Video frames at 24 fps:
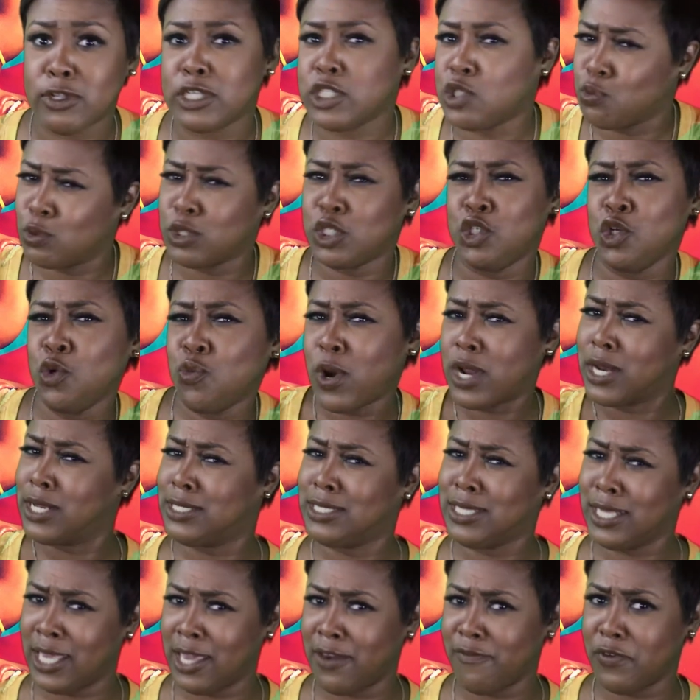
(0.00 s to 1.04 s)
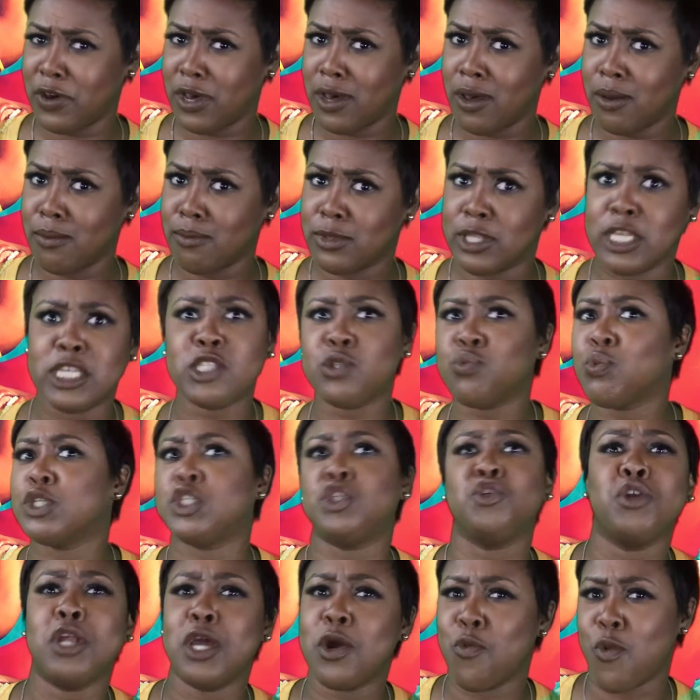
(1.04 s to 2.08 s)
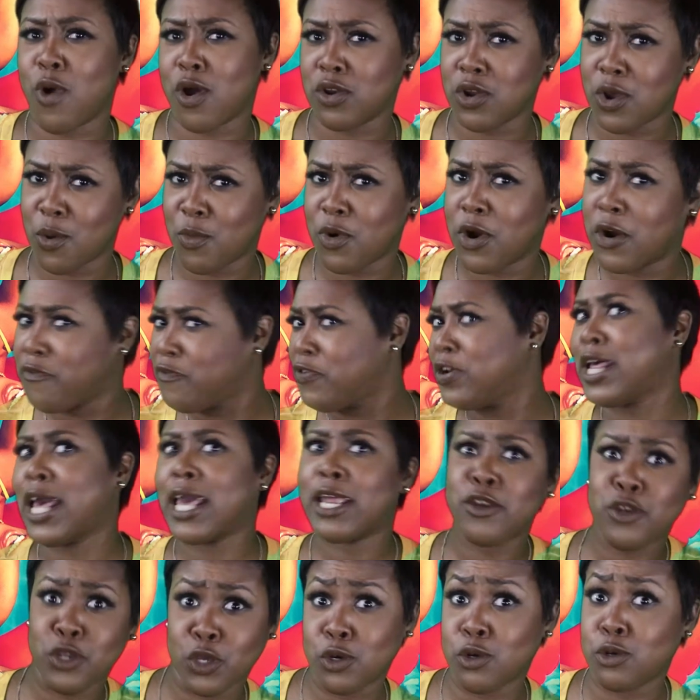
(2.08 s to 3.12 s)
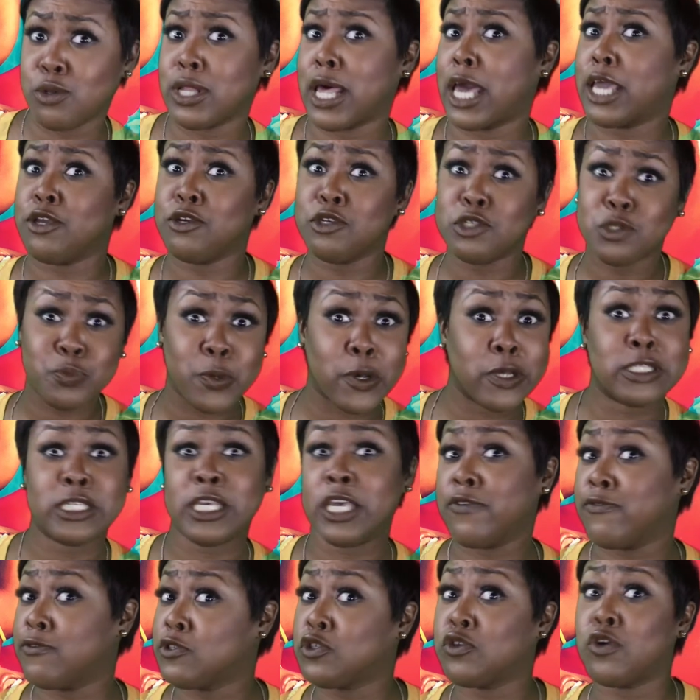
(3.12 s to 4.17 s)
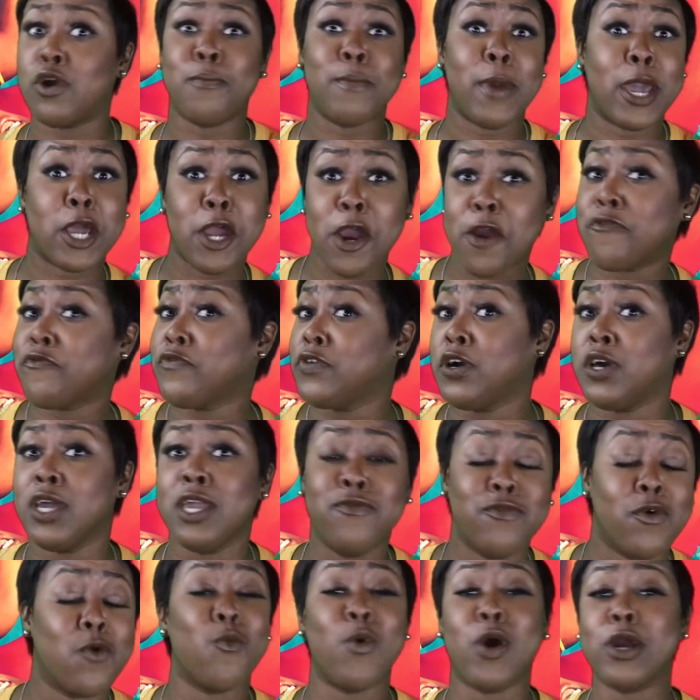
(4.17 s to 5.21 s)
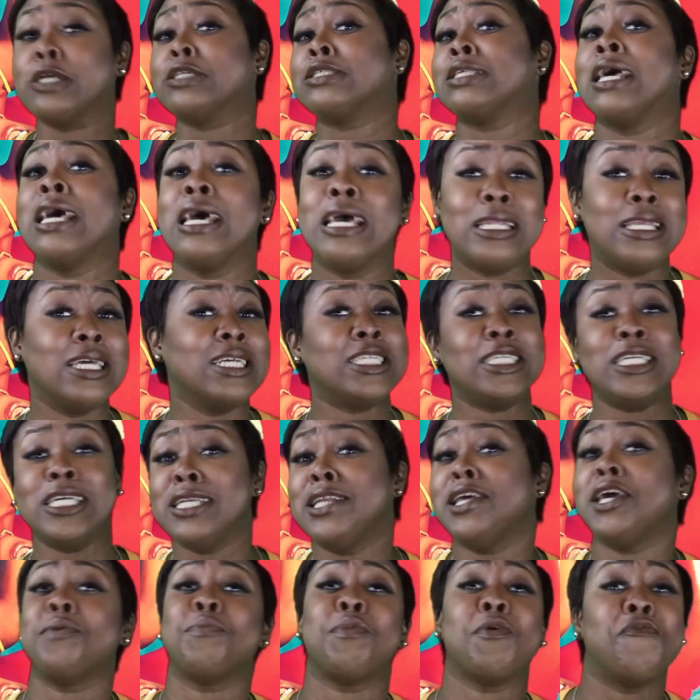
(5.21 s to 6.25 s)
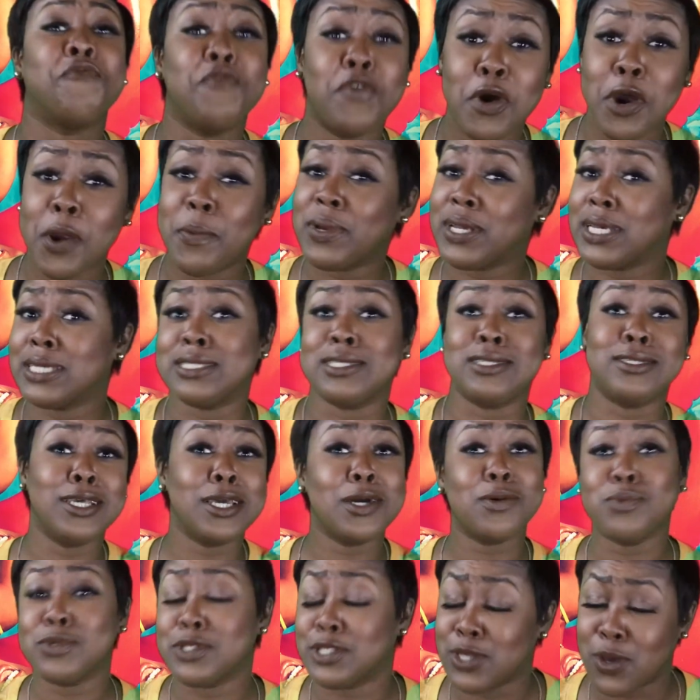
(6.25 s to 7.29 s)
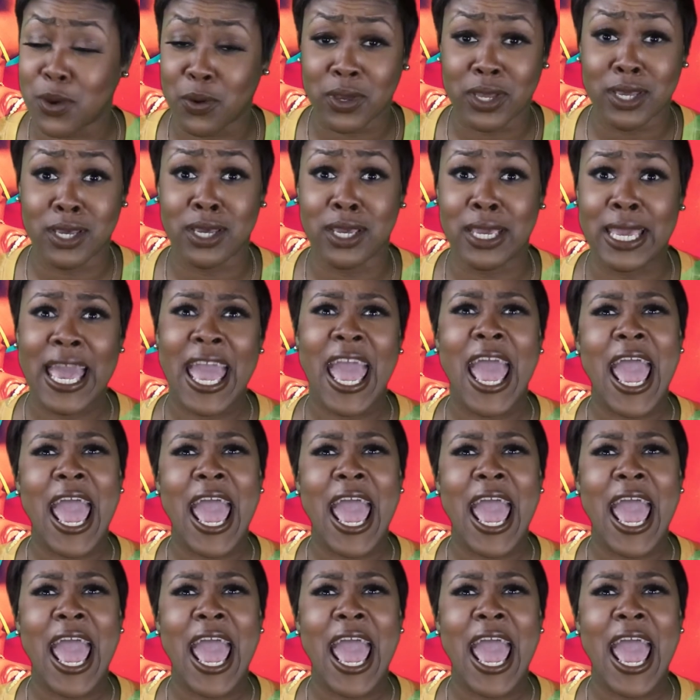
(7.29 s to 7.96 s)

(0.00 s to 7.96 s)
This what you wanted to give up? This what you didn't want no more for that dude? Like, you supposed to give it to her, make her feel even worse than she did before because the dick was so good.